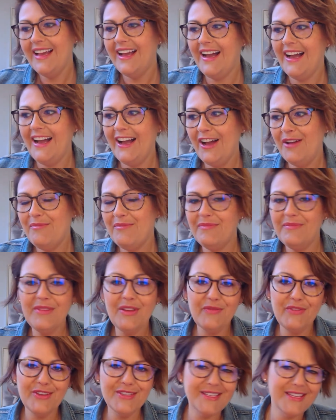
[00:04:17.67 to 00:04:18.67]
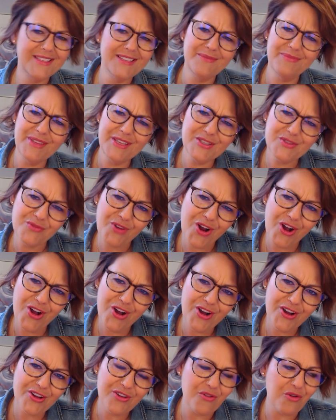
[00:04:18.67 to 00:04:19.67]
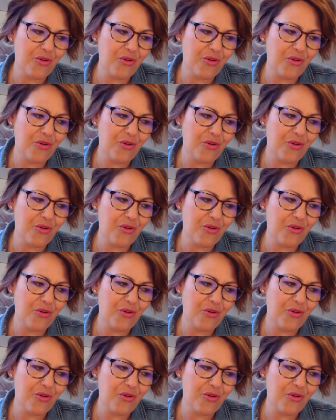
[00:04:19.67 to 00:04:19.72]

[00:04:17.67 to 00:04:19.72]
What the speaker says: It feels like something's wrong,